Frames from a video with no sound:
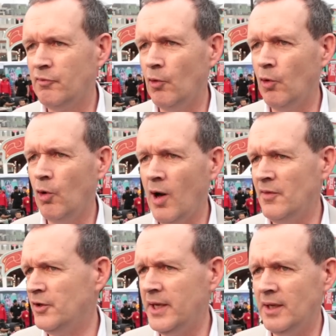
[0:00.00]
for
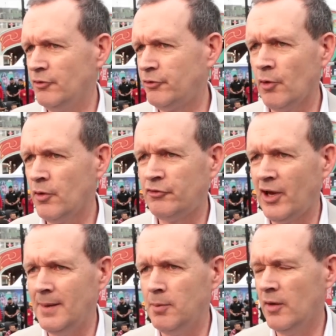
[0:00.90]
and the deals that are on the
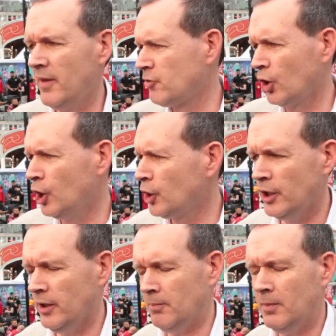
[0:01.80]
table, and they've got to look
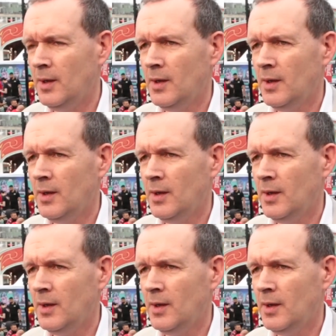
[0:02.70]
at them.